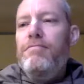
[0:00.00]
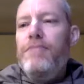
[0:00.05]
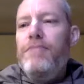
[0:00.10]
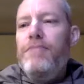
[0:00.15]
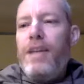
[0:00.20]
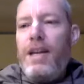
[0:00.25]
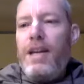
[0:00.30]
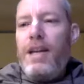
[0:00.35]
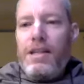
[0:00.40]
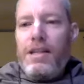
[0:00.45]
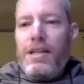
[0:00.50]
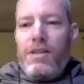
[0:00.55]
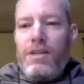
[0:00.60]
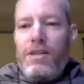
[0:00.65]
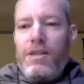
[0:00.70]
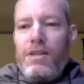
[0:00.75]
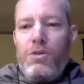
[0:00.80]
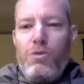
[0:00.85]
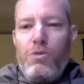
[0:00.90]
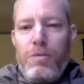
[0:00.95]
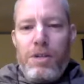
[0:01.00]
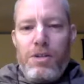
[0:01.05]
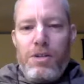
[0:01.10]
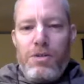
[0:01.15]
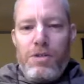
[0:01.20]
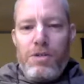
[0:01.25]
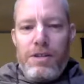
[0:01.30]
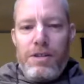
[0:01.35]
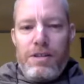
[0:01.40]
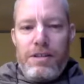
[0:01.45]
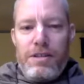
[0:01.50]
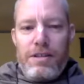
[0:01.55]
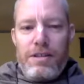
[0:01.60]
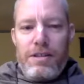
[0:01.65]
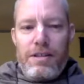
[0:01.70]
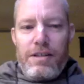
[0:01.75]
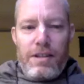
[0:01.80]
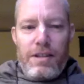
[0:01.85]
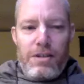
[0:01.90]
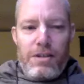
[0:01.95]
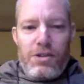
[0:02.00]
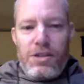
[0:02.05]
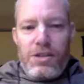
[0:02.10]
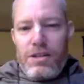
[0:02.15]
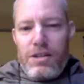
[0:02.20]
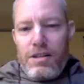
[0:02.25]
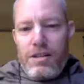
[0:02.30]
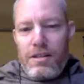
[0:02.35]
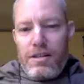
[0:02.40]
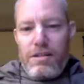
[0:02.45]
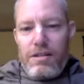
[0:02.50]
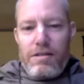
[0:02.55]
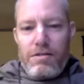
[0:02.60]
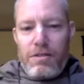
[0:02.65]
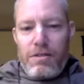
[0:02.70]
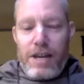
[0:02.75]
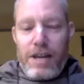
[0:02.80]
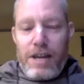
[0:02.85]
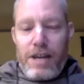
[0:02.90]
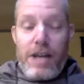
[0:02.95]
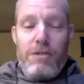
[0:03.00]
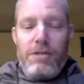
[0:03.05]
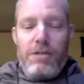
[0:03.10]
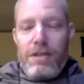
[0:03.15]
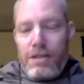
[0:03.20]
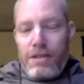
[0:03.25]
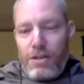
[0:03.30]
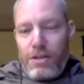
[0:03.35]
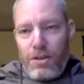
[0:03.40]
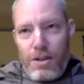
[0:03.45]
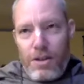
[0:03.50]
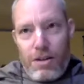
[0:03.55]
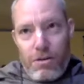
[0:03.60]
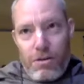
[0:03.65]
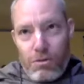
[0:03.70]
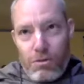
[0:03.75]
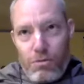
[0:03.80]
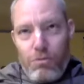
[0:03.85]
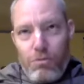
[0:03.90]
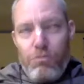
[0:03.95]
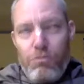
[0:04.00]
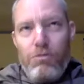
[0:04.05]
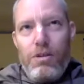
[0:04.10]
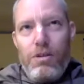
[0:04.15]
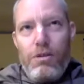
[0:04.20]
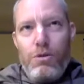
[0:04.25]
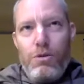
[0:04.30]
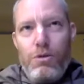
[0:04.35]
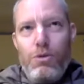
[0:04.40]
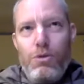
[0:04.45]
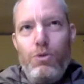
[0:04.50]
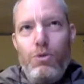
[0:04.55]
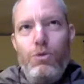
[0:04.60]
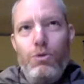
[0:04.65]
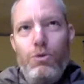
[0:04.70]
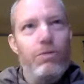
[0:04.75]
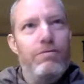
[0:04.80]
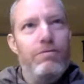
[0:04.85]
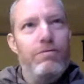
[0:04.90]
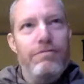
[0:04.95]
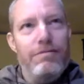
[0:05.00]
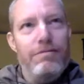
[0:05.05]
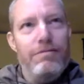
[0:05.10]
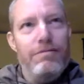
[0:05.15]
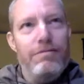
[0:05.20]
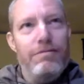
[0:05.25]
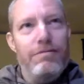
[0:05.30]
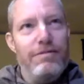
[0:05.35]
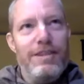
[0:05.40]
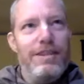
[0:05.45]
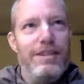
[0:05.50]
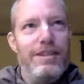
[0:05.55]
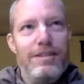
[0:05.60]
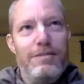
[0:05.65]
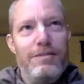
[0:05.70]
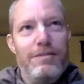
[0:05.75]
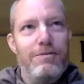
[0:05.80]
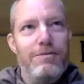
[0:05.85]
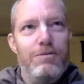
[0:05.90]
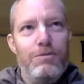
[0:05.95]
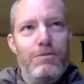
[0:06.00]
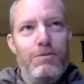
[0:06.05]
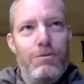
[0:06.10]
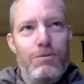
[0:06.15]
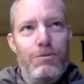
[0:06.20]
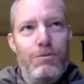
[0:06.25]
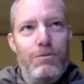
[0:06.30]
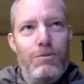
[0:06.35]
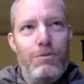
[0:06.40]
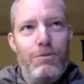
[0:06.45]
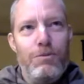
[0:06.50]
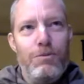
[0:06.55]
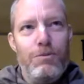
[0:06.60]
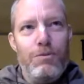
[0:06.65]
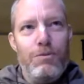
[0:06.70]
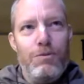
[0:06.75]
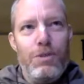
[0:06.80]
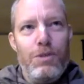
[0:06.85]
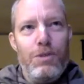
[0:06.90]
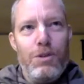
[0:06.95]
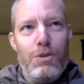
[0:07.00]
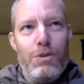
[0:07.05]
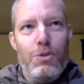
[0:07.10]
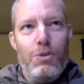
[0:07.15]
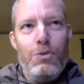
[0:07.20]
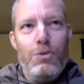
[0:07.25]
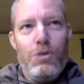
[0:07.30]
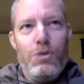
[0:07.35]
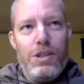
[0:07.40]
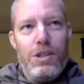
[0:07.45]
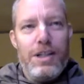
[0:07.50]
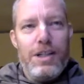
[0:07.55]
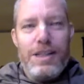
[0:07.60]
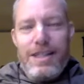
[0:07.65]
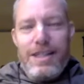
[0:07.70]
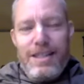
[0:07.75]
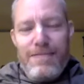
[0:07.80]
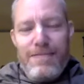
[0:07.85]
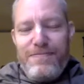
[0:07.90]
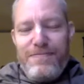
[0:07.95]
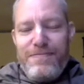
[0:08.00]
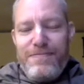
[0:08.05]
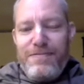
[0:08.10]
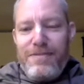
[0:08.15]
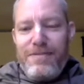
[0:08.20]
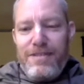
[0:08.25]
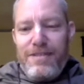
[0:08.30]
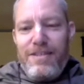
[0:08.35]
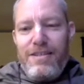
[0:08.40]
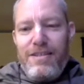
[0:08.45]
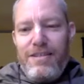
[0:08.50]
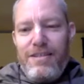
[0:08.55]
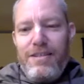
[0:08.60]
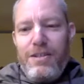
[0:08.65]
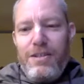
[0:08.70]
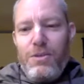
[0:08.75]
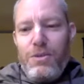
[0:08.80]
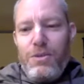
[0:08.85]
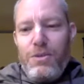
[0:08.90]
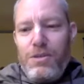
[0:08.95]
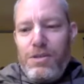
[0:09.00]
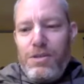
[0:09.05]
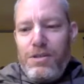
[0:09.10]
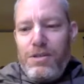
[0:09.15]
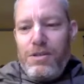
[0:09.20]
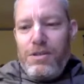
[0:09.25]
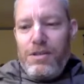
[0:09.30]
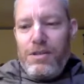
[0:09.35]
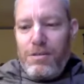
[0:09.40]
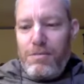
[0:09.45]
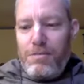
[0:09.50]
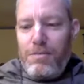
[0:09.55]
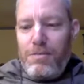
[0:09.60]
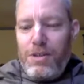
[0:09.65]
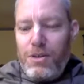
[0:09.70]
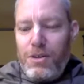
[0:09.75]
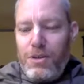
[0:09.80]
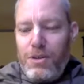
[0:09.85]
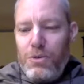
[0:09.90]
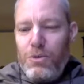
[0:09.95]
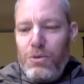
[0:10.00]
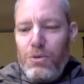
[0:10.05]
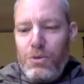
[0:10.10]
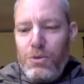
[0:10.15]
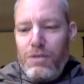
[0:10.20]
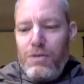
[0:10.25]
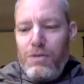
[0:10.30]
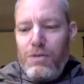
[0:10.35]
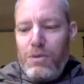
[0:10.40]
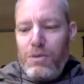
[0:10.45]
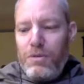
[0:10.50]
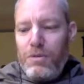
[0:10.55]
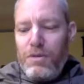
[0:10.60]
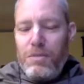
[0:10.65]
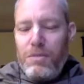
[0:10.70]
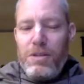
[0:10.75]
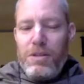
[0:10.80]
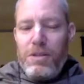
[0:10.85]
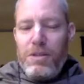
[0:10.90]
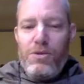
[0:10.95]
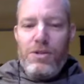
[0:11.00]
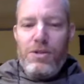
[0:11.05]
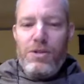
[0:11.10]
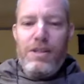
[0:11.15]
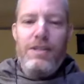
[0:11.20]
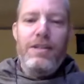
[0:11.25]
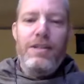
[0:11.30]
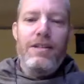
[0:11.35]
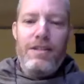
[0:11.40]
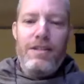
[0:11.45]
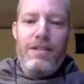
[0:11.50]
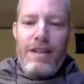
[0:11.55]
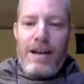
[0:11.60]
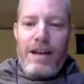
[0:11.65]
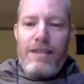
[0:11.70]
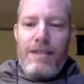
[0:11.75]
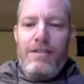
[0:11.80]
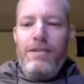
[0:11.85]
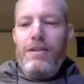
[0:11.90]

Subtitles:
handing it to Rupa Manjari, and or handing it to their guru, their guru Saki, in other words, their guru in the form of a Manjari, and then that